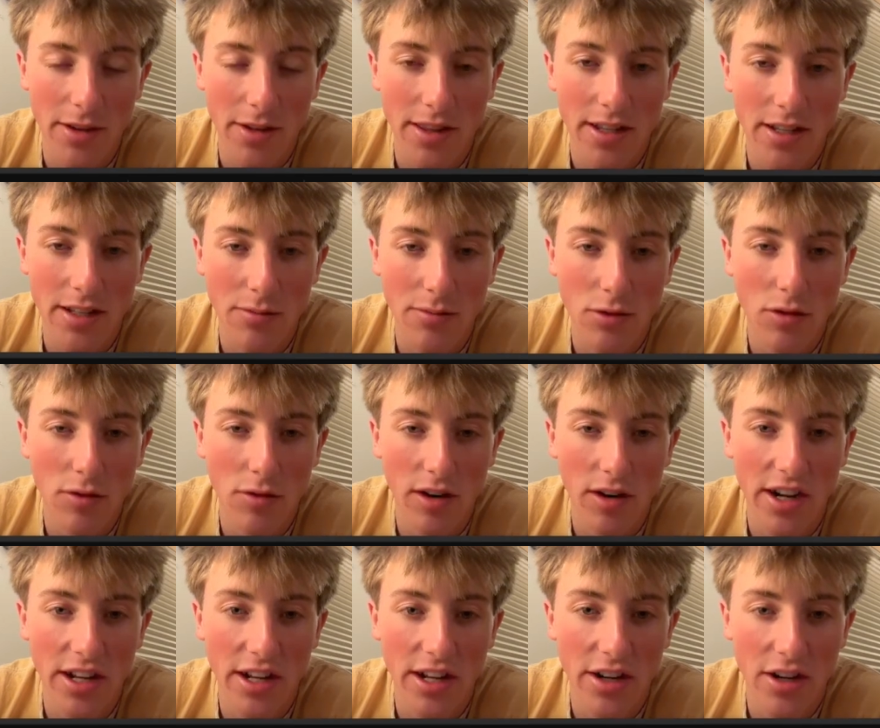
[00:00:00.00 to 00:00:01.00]
in this move
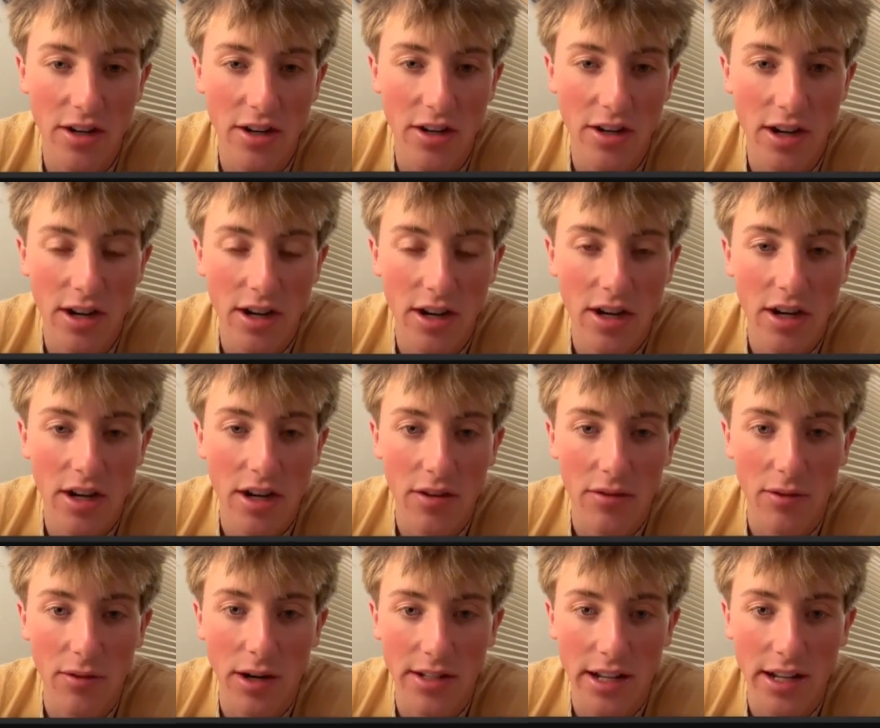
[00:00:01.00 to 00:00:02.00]
right here,
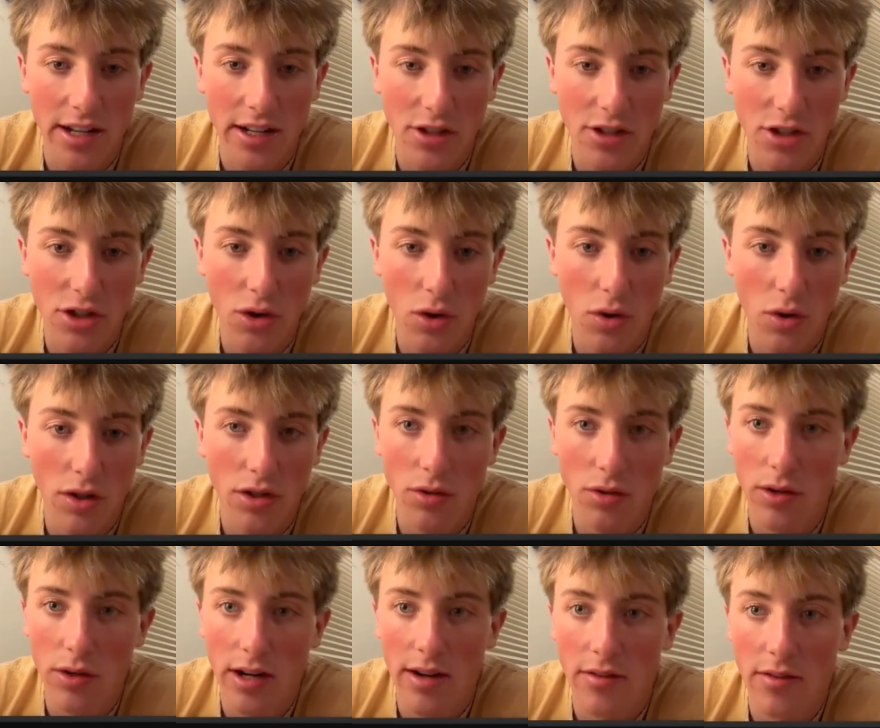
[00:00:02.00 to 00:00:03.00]
right? Taking shorts
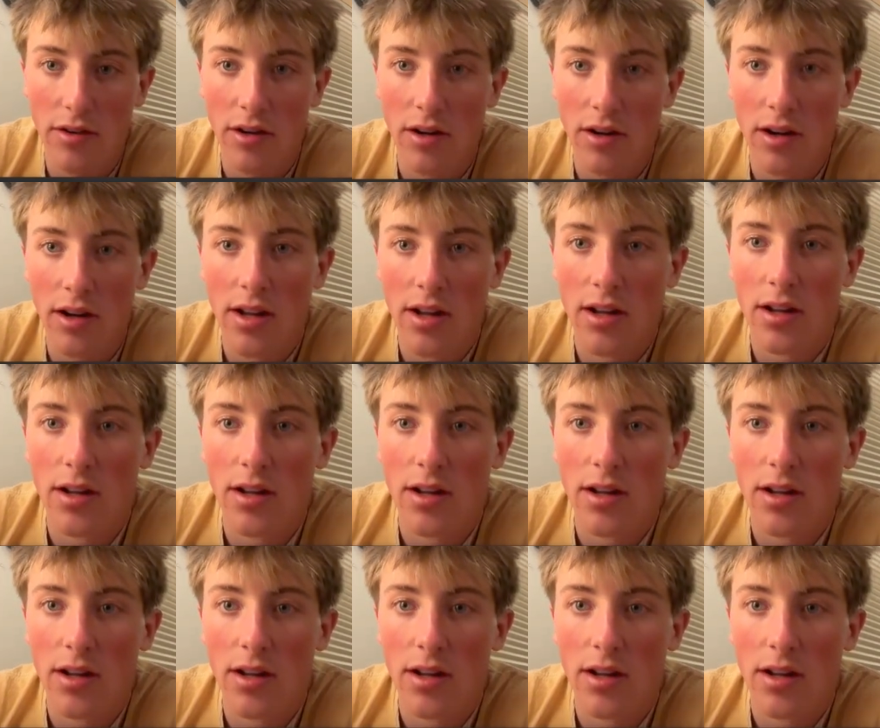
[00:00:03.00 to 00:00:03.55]
or whatever.